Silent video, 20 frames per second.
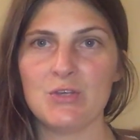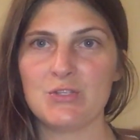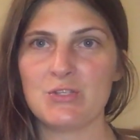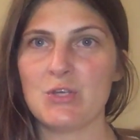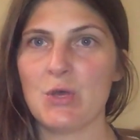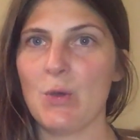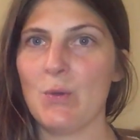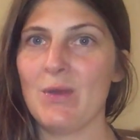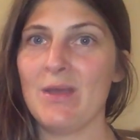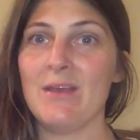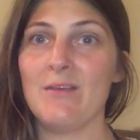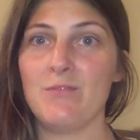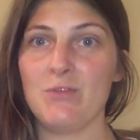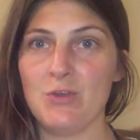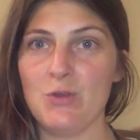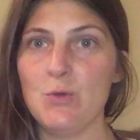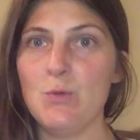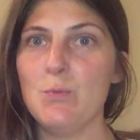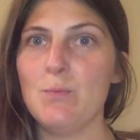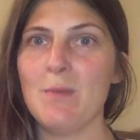So if
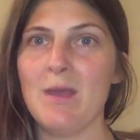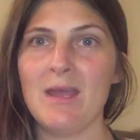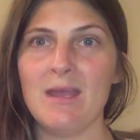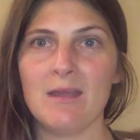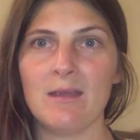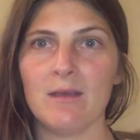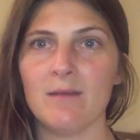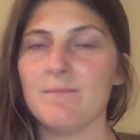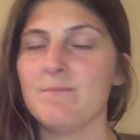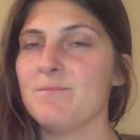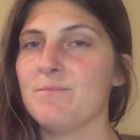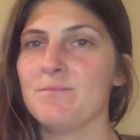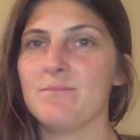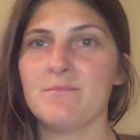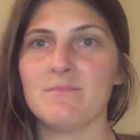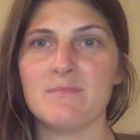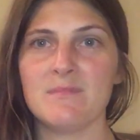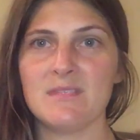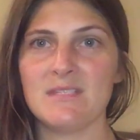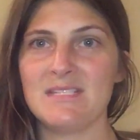you make
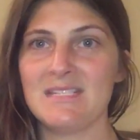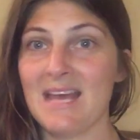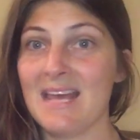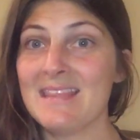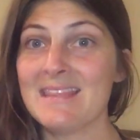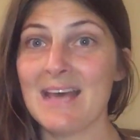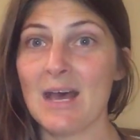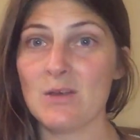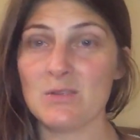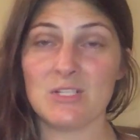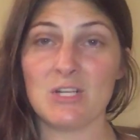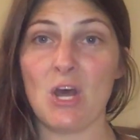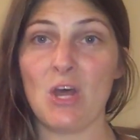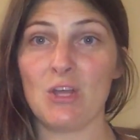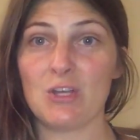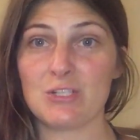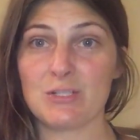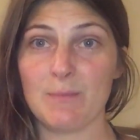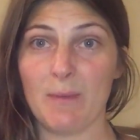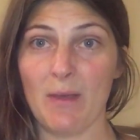
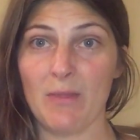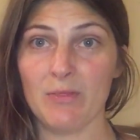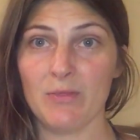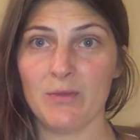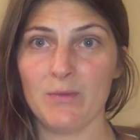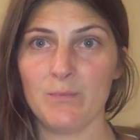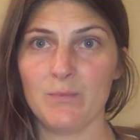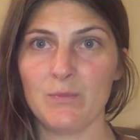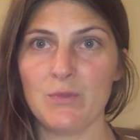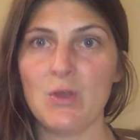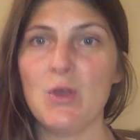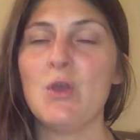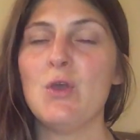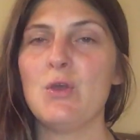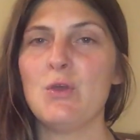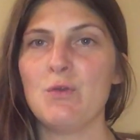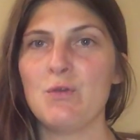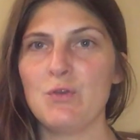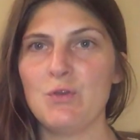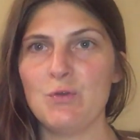$10,000 a month,
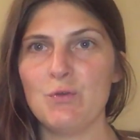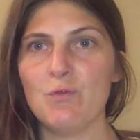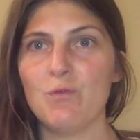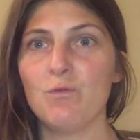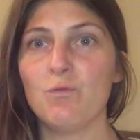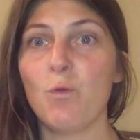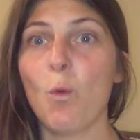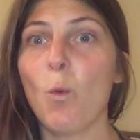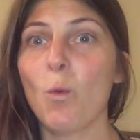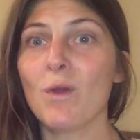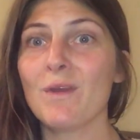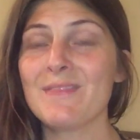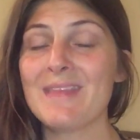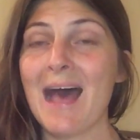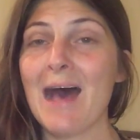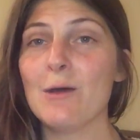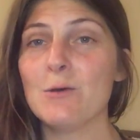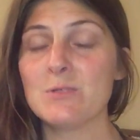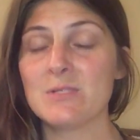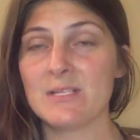
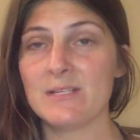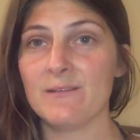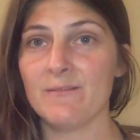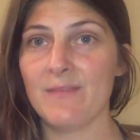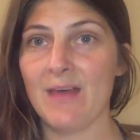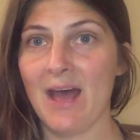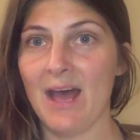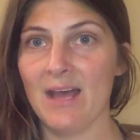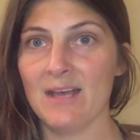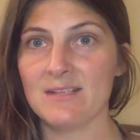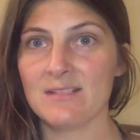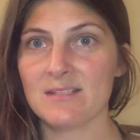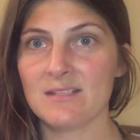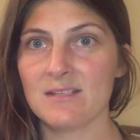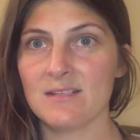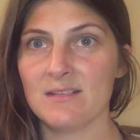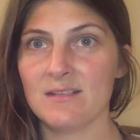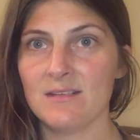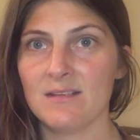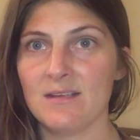$4,000 of that
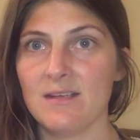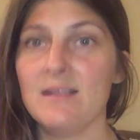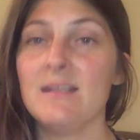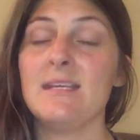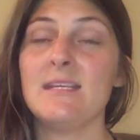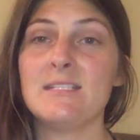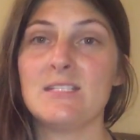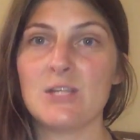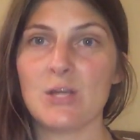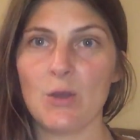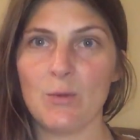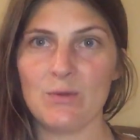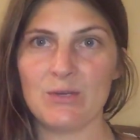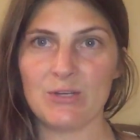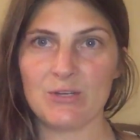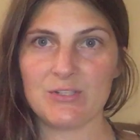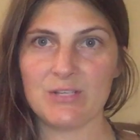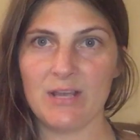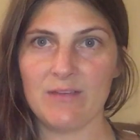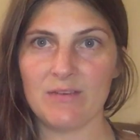needs to go
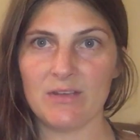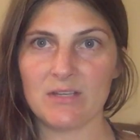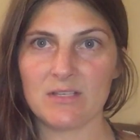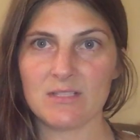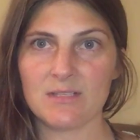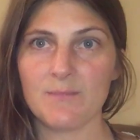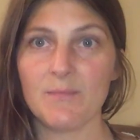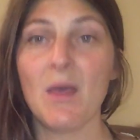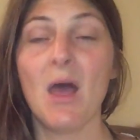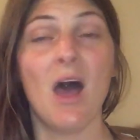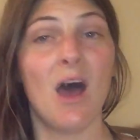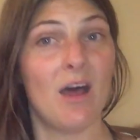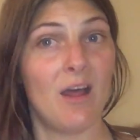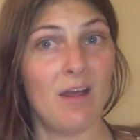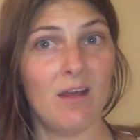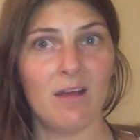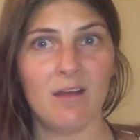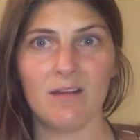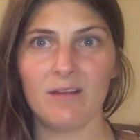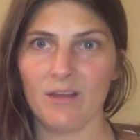into your savings.
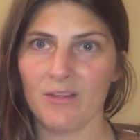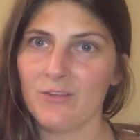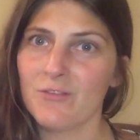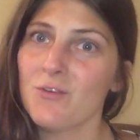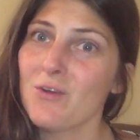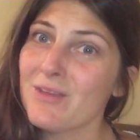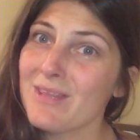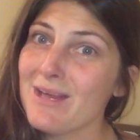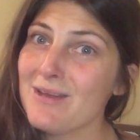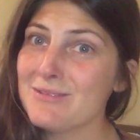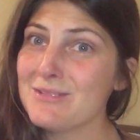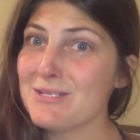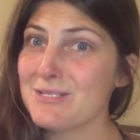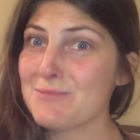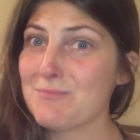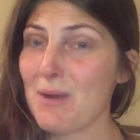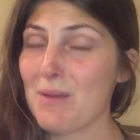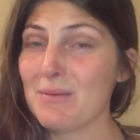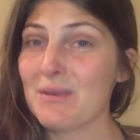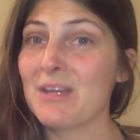Another $4,000
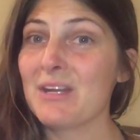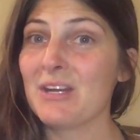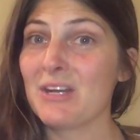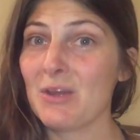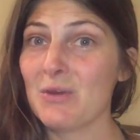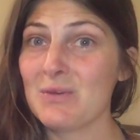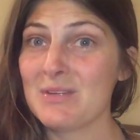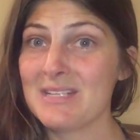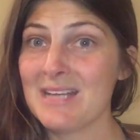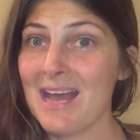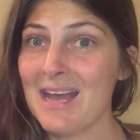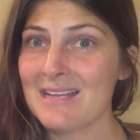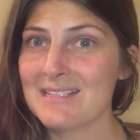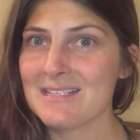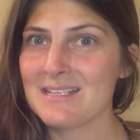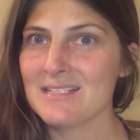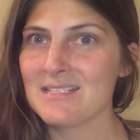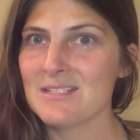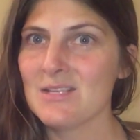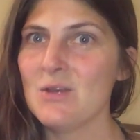is probably going to go to
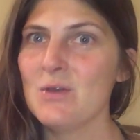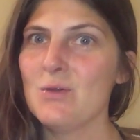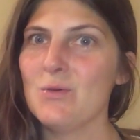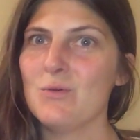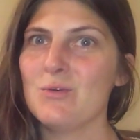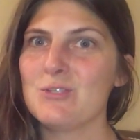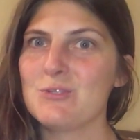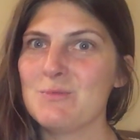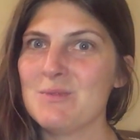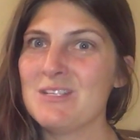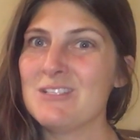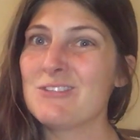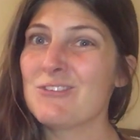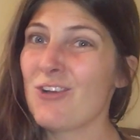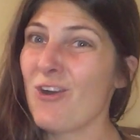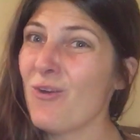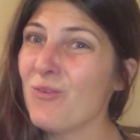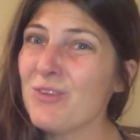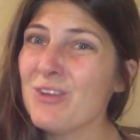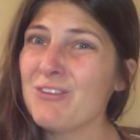taxes, which means
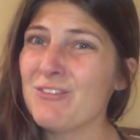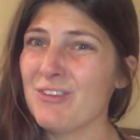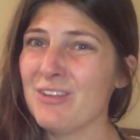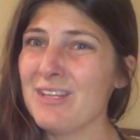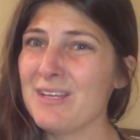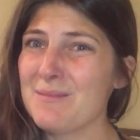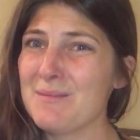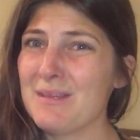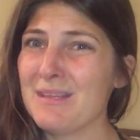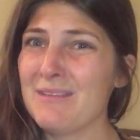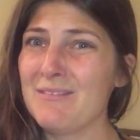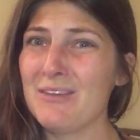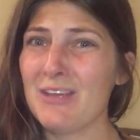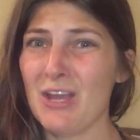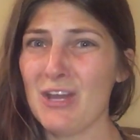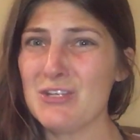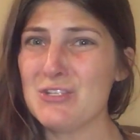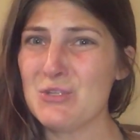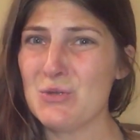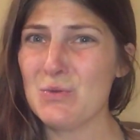you're only really going to be
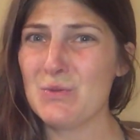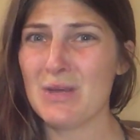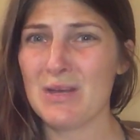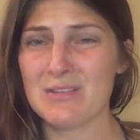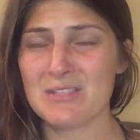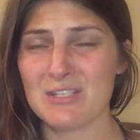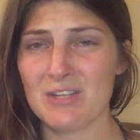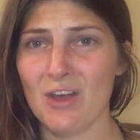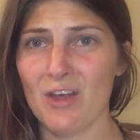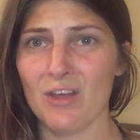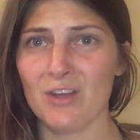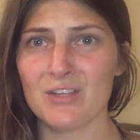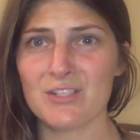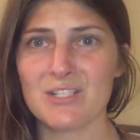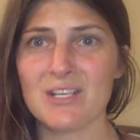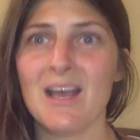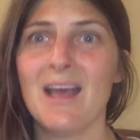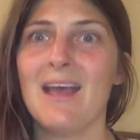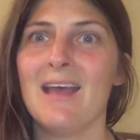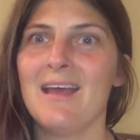living on
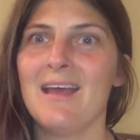$2,000.